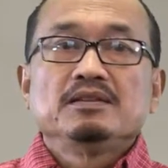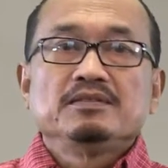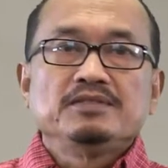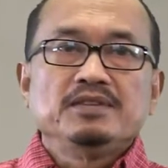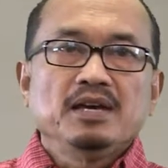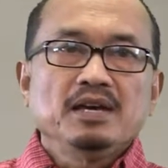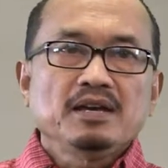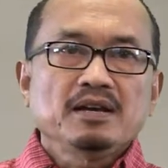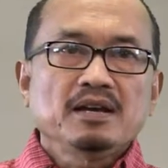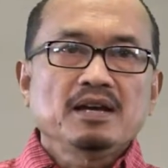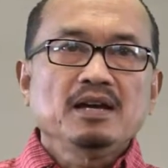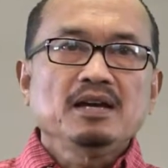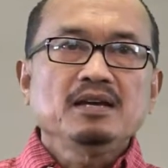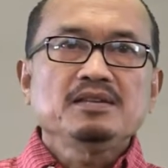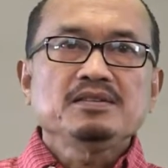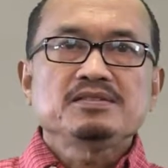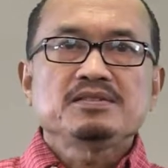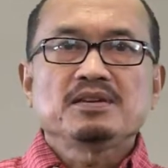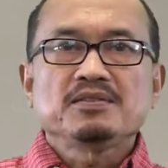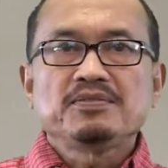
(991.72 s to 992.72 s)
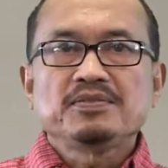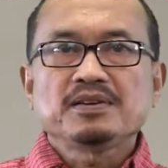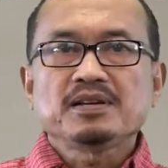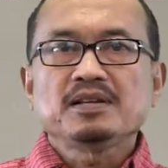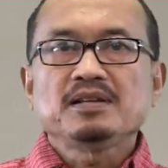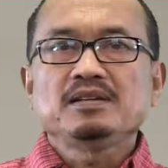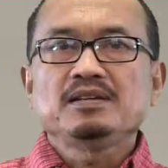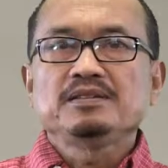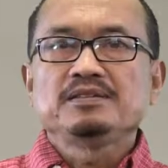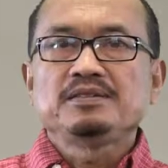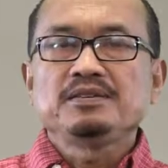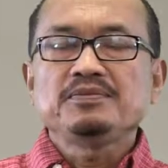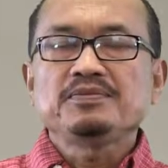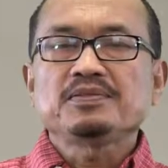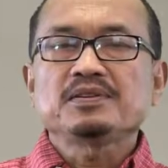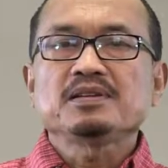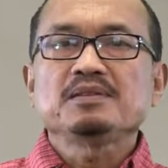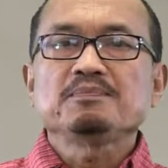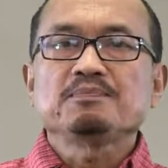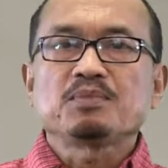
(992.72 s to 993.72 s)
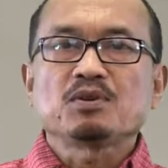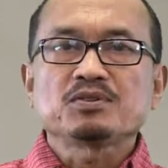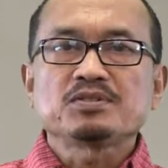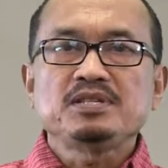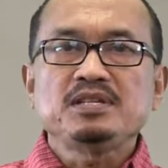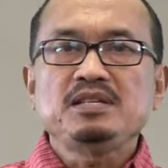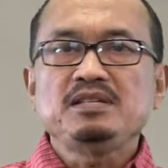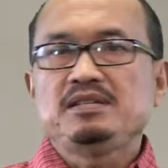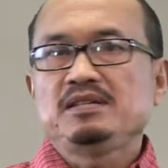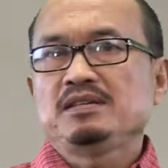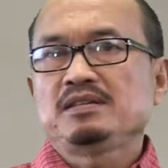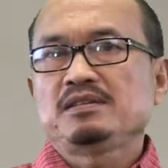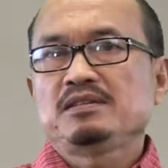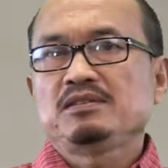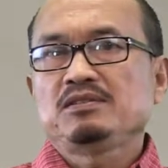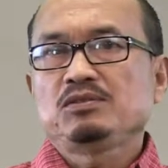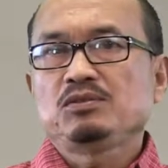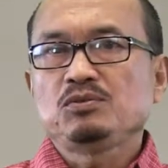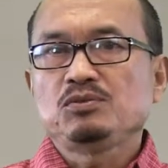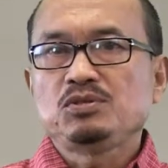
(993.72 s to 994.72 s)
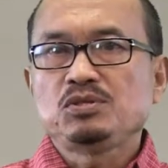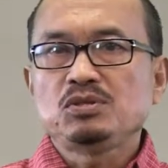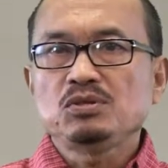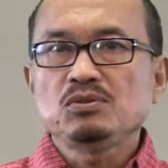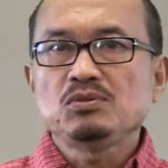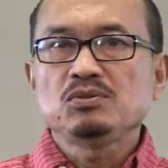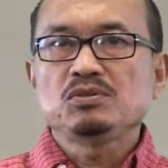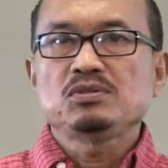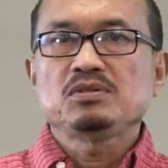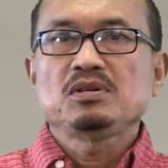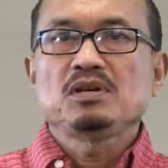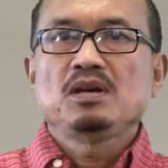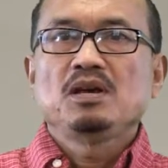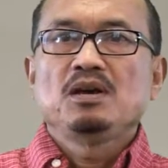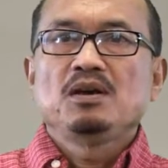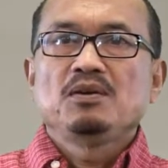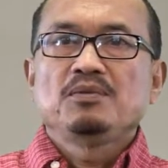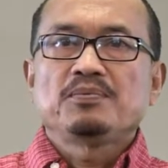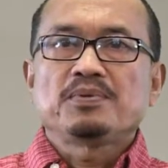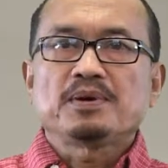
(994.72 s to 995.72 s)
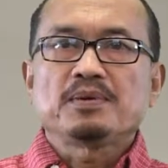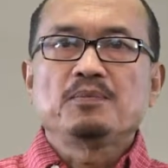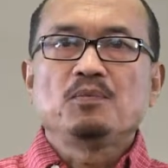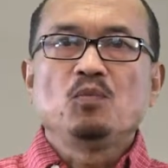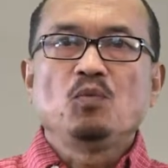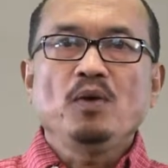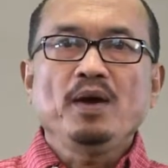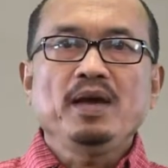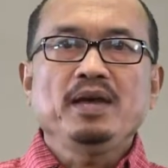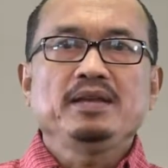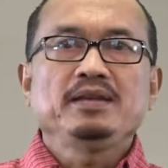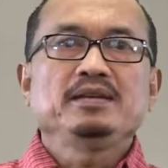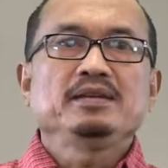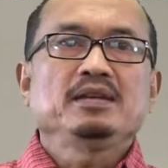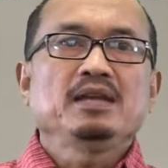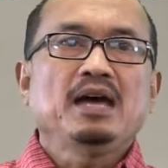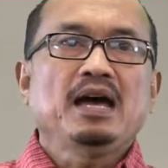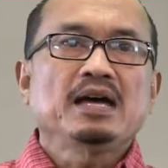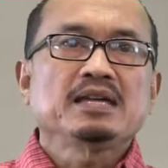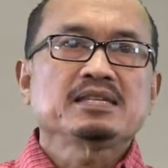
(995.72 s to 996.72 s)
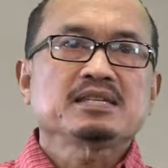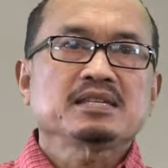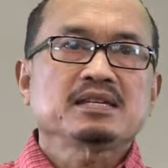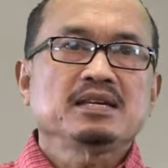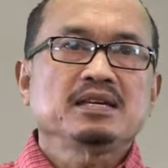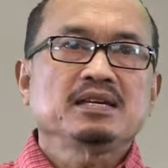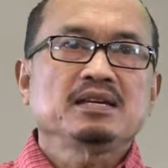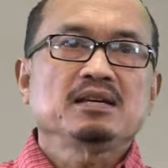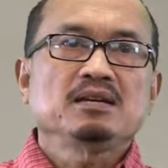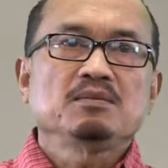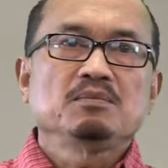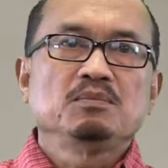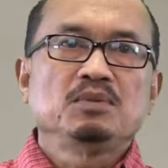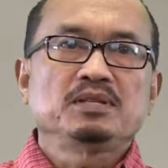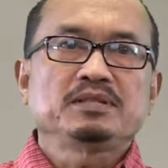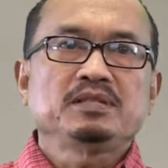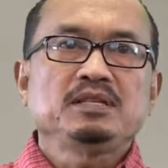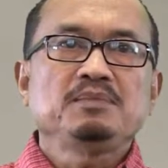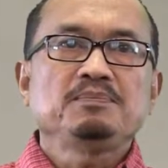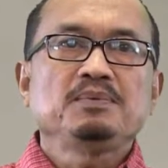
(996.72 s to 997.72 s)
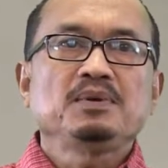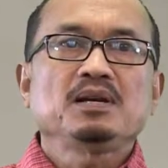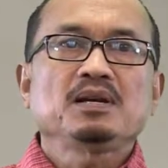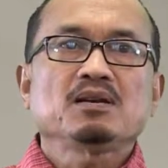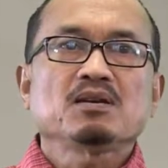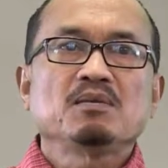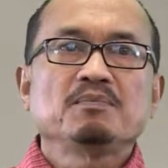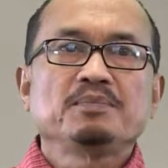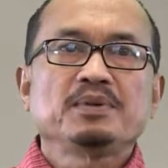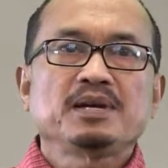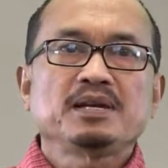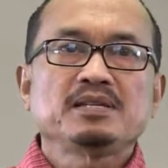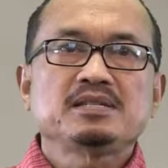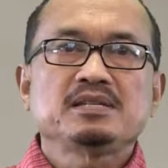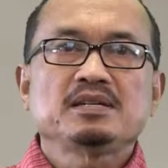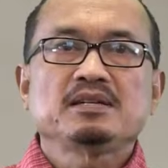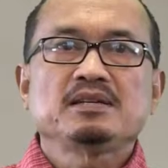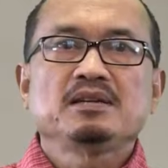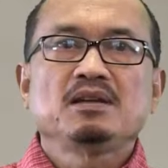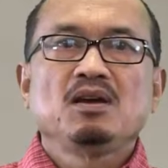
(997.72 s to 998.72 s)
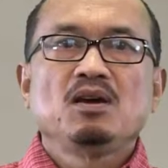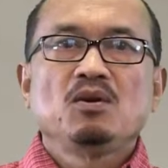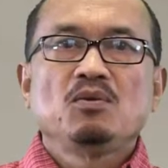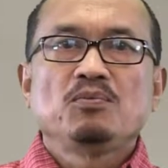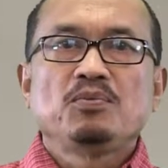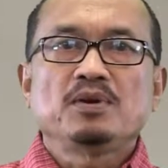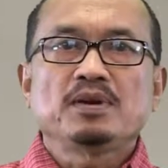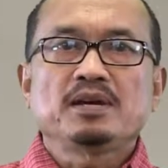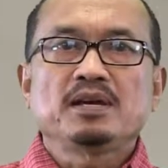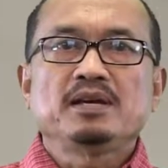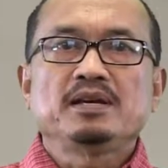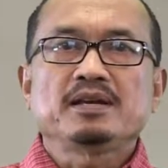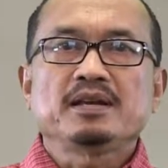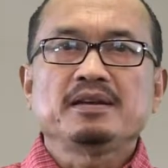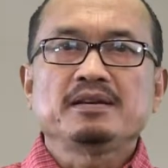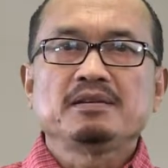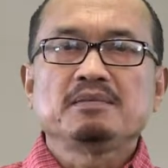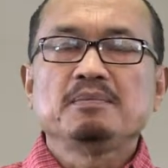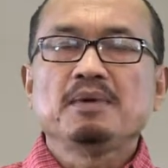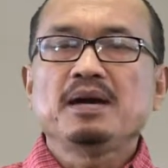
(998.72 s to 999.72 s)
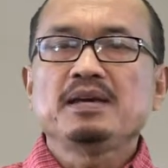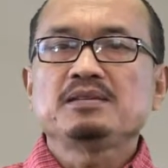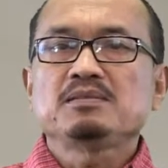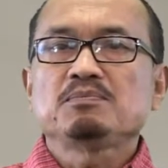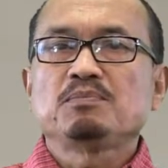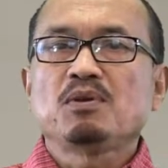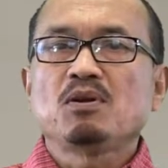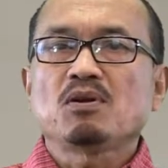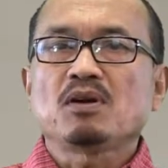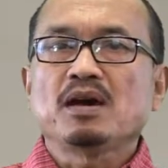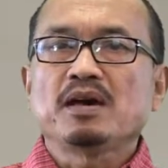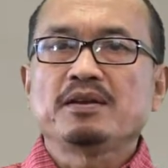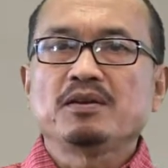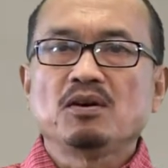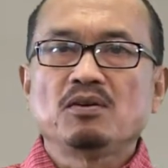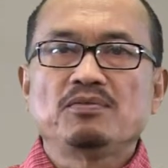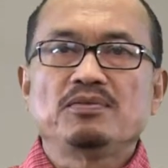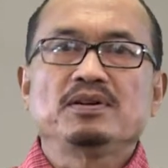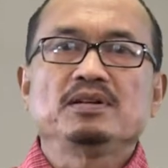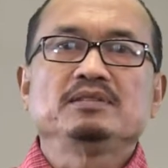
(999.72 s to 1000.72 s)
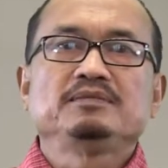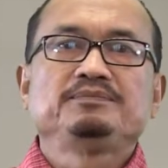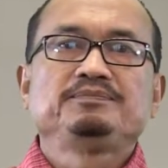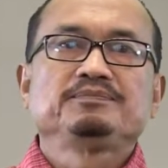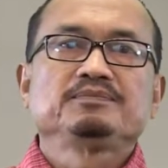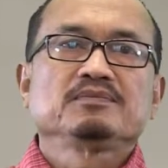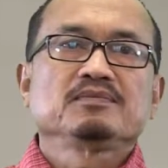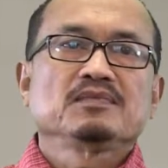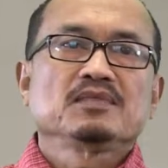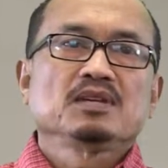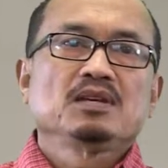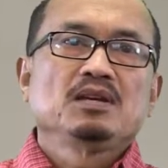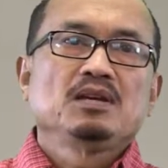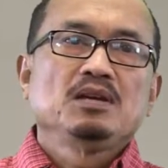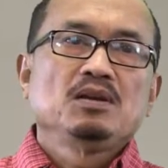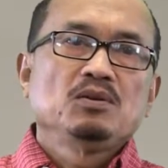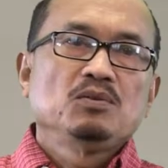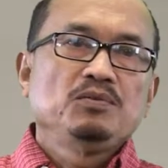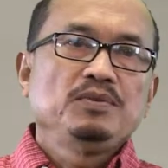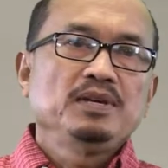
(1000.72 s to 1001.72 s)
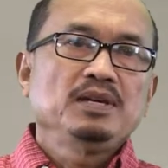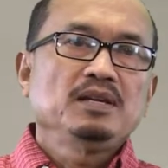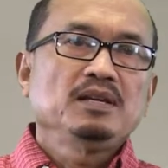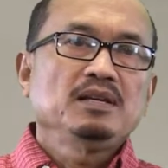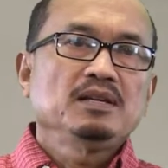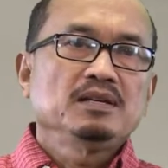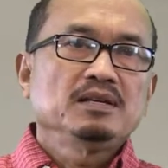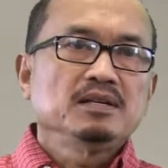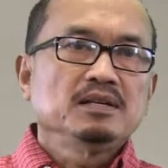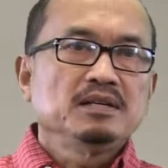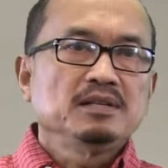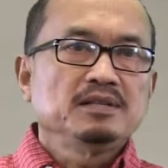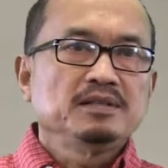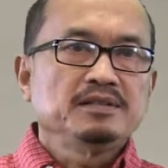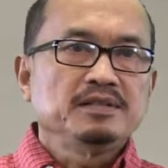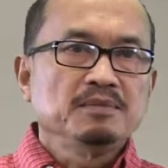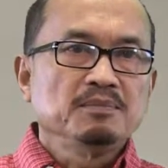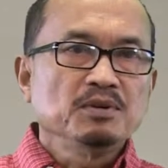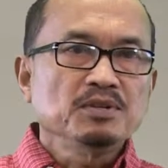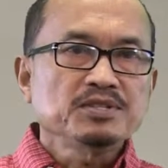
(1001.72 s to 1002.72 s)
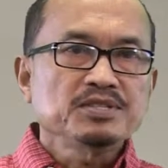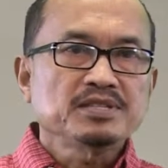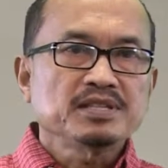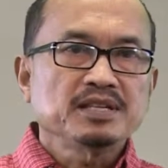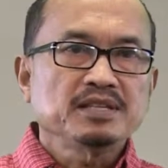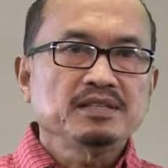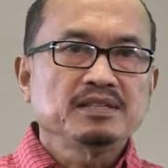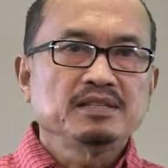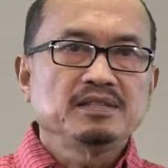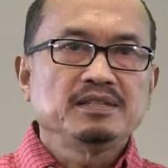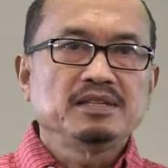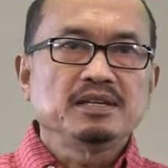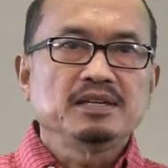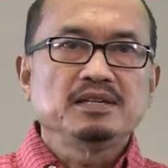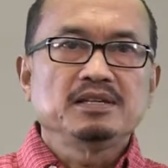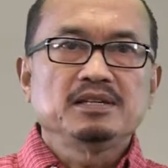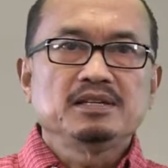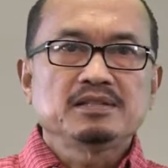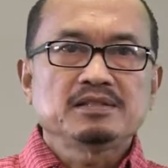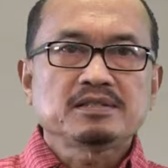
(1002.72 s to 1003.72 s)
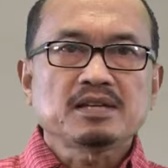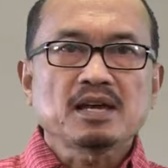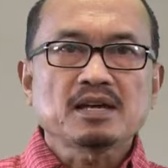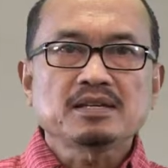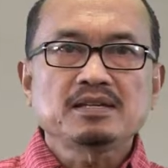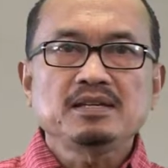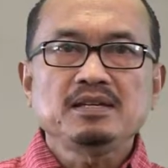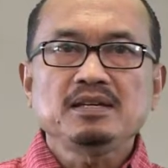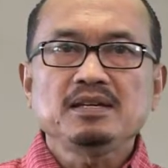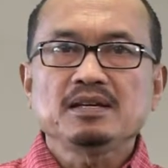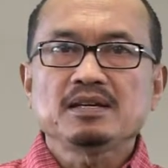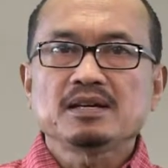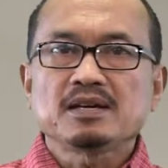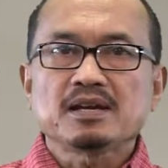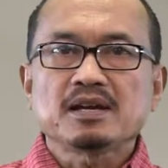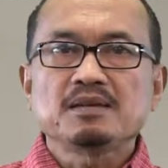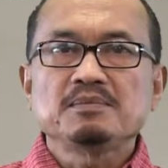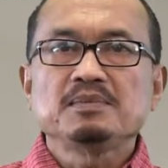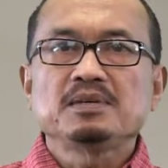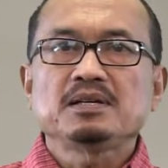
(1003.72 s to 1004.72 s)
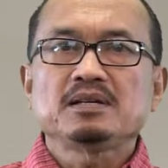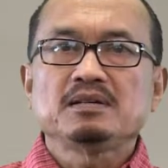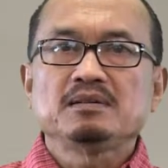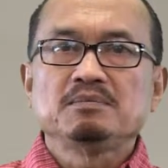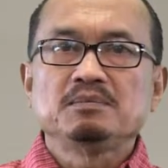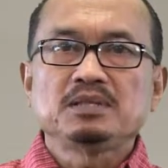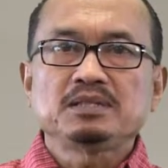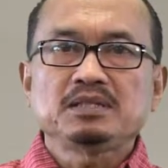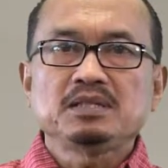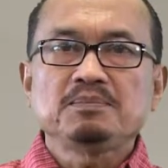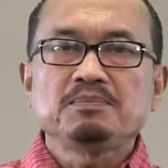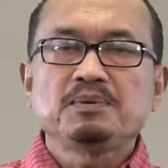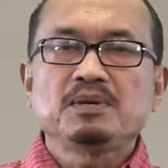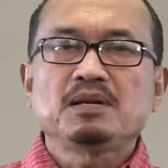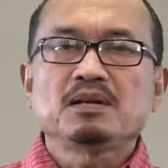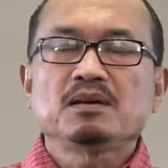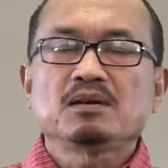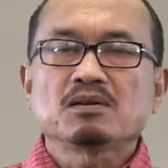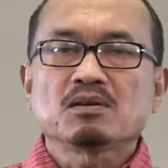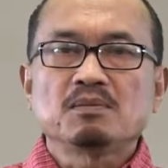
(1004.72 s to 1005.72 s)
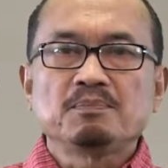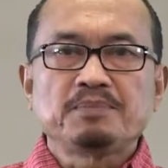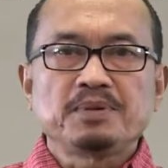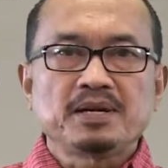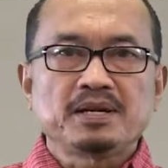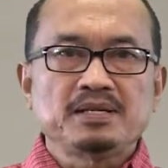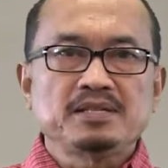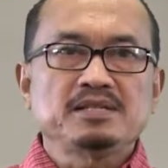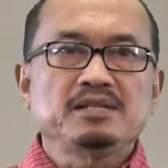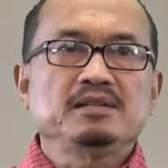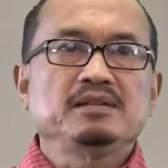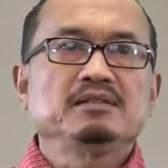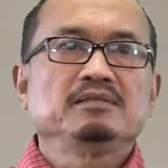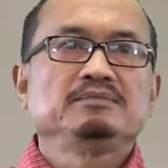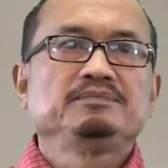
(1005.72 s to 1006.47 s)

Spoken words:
There are several different procedures to choose from when asking multiple comparison for a randomized block ANOVA. We'll demonstrate the Taki-Kramer multiple comparison.